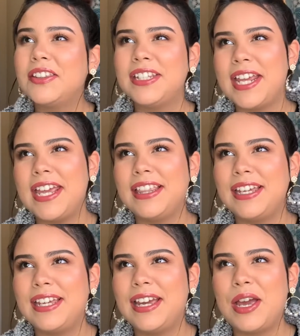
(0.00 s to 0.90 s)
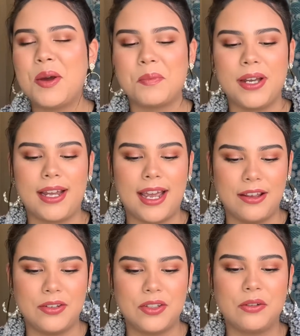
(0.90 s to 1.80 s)
the daily, but
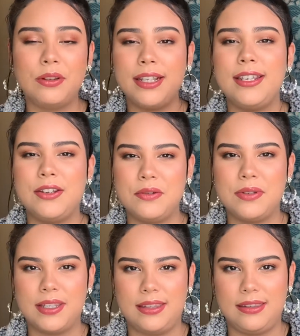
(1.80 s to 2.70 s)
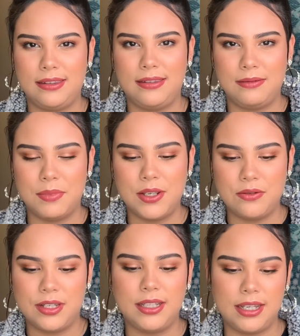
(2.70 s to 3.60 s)
I solely been
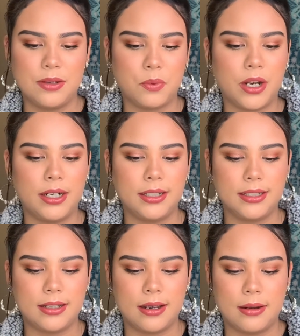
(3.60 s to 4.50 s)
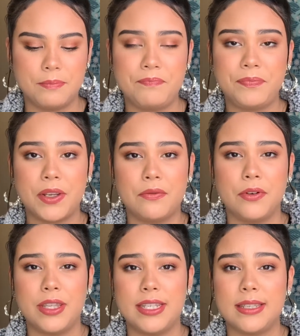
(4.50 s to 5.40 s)
using these products
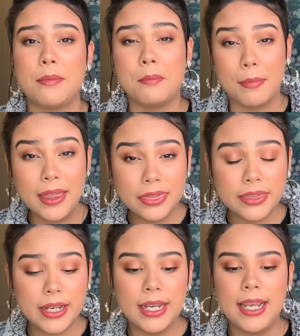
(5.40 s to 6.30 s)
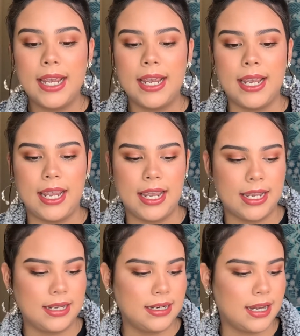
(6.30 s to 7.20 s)
for this month,
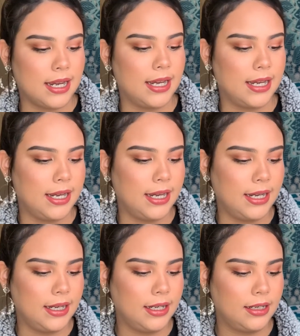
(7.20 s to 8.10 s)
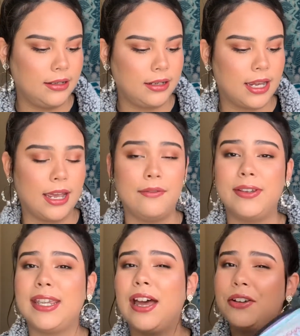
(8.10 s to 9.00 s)
and I
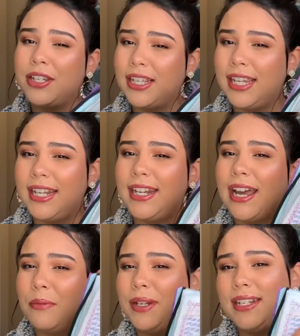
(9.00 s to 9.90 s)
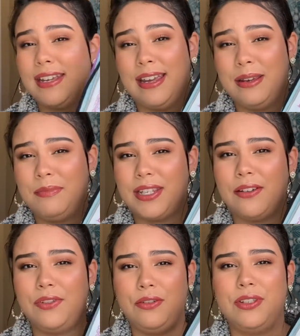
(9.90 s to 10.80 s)
have calculated how many times
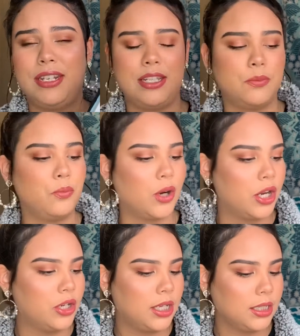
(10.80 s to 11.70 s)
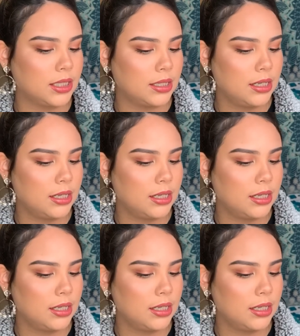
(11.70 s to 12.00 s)
I've used each product